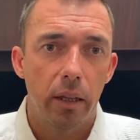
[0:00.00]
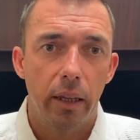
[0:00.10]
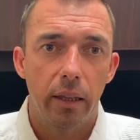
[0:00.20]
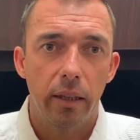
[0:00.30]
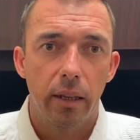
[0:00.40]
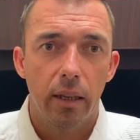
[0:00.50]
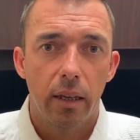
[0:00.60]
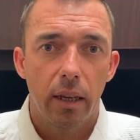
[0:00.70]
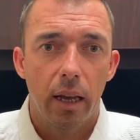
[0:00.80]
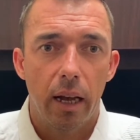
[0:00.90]
and then
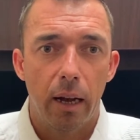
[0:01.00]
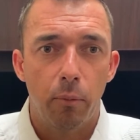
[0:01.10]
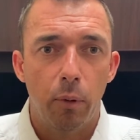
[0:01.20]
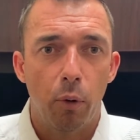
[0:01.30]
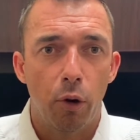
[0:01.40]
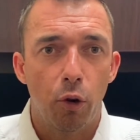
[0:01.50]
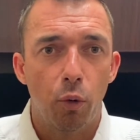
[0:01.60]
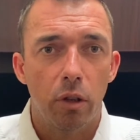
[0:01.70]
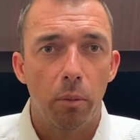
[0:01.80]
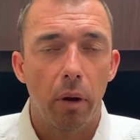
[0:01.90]
we want to know
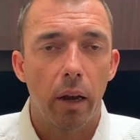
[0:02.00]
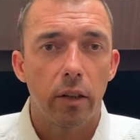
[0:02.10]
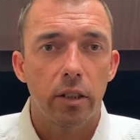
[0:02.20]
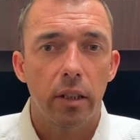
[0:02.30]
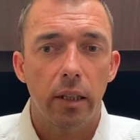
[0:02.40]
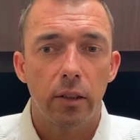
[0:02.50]
what the players think.